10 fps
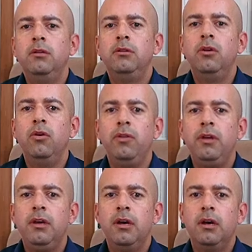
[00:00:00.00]
So
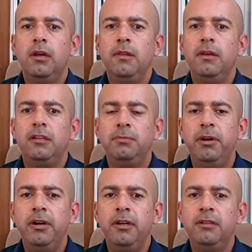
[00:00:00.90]
the
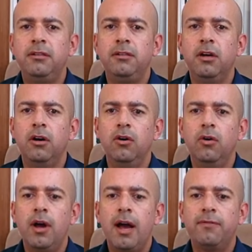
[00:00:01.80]
experience,
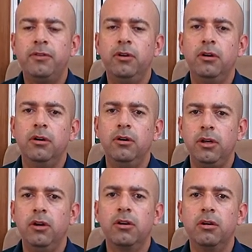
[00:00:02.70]
so after,
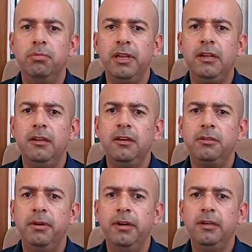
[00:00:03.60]
you know, completing the
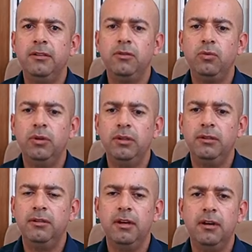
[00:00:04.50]
experience
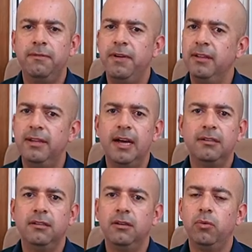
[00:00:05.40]
was
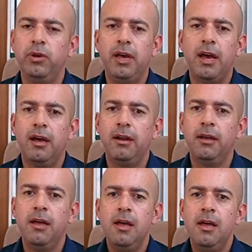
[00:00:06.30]
fantastic. We
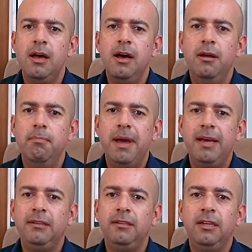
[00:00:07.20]
had an
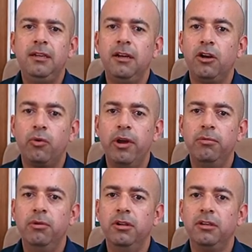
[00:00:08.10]
amazing,
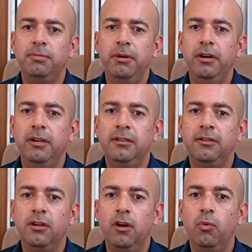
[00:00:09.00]
incredible
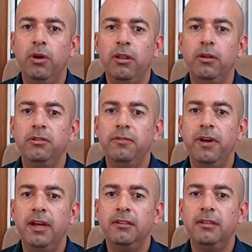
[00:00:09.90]
experience. One of those
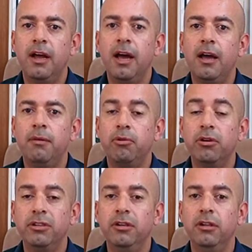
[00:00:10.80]
events that I
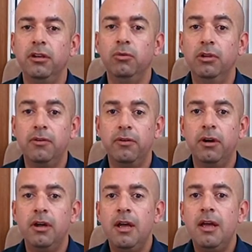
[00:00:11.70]
personally
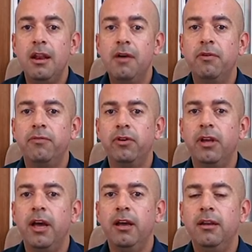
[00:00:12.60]
will never
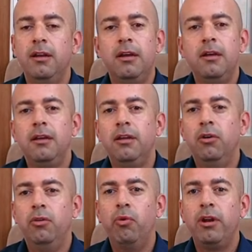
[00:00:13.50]
forget. You
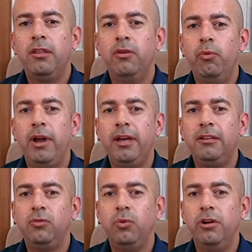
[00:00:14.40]
know, the running the
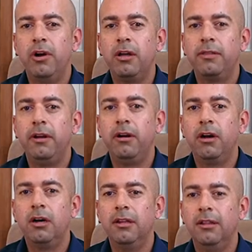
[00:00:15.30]
race when you're out there
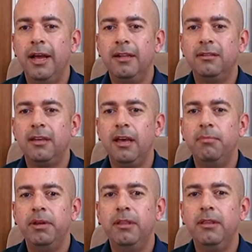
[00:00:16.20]
on the
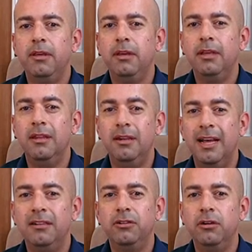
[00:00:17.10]
landscape in the
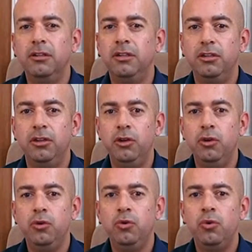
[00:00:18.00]
desert is just
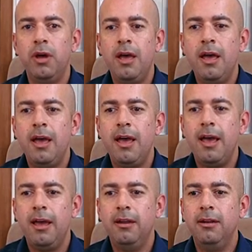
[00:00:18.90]
you
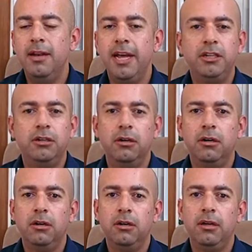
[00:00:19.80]
and
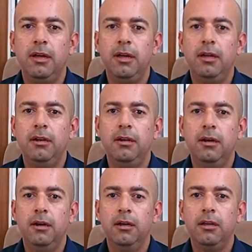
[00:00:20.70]
nature. And
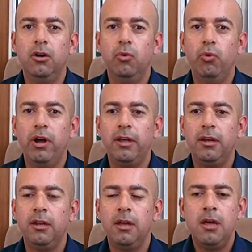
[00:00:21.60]
you know,
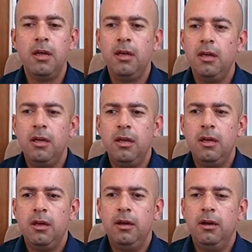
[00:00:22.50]
running
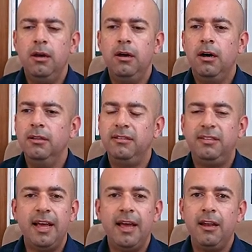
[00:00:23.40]
on the
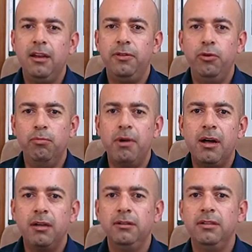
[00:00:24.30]
sand through
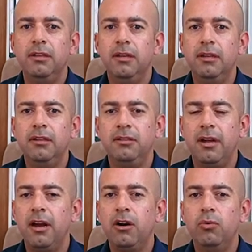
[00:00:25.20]
miles in the
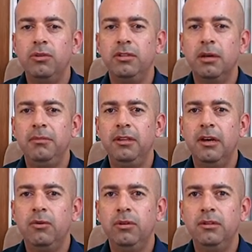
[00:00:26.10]
Sahara was something
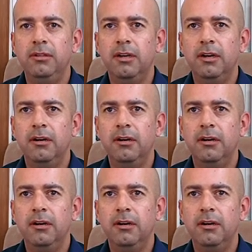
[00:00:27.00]
that was.